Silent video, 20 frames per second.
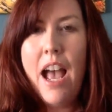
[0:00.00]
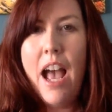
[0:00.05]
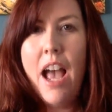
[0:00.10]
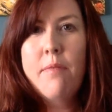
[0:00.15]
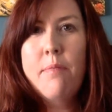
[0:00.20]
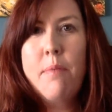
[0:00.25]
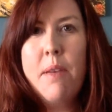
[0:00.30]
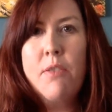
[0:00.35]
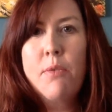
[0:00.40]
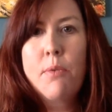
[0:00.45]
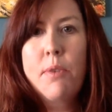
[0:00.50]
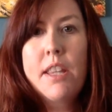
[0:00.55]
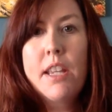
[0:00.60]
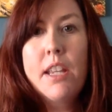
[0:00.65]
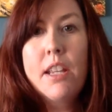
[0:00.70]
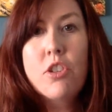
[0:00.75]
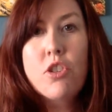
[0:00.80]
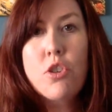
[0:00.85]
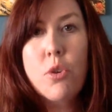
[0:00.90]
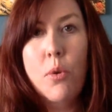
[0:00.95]
I've been
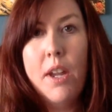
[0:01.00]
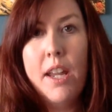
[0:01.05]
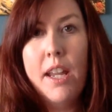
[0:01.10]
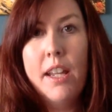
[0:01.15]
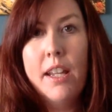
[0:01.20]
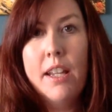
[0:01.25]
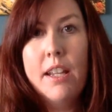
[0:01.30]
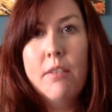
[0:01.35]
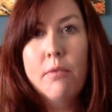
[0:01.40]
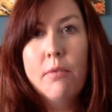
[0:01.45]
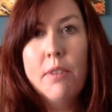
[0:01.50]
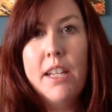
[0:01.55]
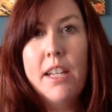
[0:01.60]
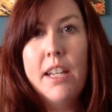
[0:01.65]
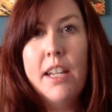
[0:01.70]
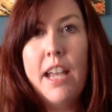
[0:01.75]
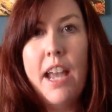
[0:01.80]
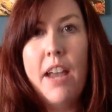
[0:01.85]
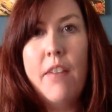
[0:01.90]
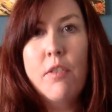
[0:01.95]
really enjoying
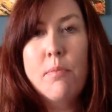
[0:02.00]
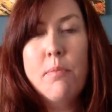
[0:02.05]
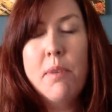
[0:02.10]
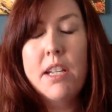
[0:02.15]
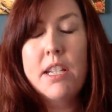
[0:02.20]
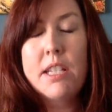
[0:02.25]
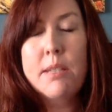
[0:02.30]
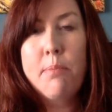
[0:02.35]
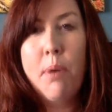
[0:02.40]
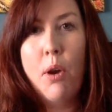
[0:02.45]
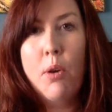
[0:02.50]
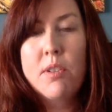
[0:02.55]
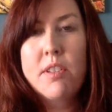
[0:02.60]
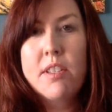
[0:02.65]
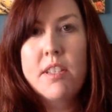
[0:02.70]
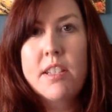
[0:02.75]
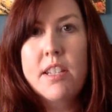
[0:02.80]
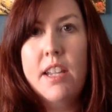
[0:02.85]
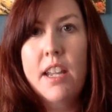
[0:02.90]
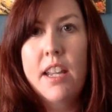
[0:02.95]
reading everybody's
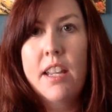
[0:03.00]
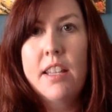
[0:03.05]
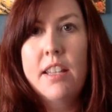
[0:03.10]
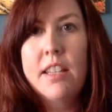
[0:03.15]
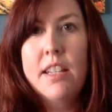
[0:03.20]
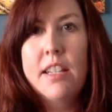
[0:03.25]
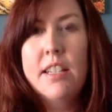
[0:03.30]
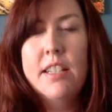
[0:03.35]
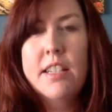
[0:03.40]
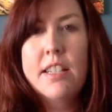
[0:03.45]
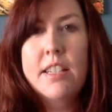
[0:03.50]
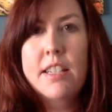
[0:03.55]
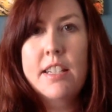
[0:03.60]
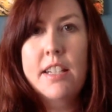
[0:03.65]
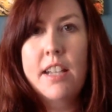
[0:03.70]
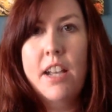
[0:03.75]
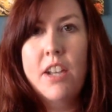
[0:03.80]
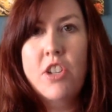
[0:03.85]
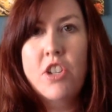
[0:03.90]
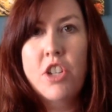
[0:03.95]
posts in the
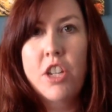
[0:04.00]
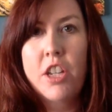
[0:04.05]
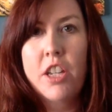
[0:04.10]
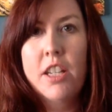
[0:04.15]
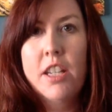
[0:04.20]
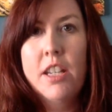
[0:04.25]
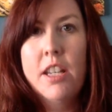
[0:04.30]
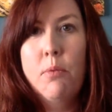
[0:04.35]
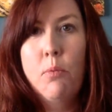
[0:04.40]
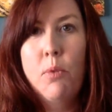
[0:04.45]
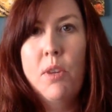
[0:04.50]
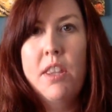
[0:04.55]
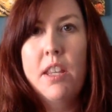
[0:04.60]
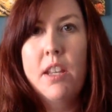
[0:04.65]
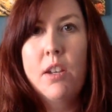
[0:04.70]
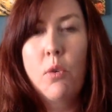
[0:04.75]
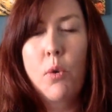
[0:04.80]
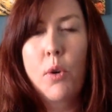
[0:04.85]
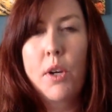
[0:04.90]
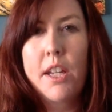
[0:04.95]
discussion
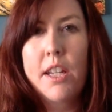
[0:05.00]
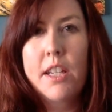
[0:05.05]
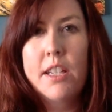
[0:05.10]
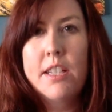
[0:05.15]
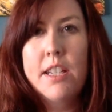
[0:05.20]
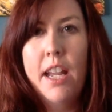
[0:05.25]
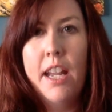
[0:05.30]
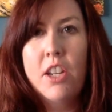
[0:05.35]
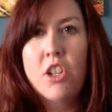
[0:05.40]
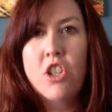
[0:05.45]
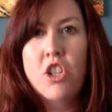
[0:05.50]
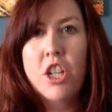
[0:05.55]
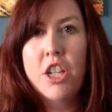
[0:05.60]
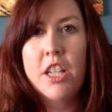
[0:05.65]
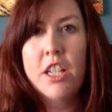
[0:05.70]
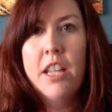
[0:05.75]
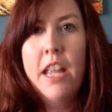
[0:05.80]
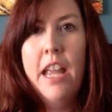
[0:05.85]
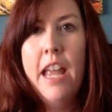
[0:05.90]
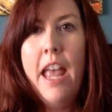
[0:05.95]
within
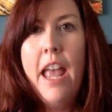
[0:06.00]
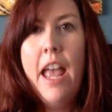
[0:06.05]
orientation.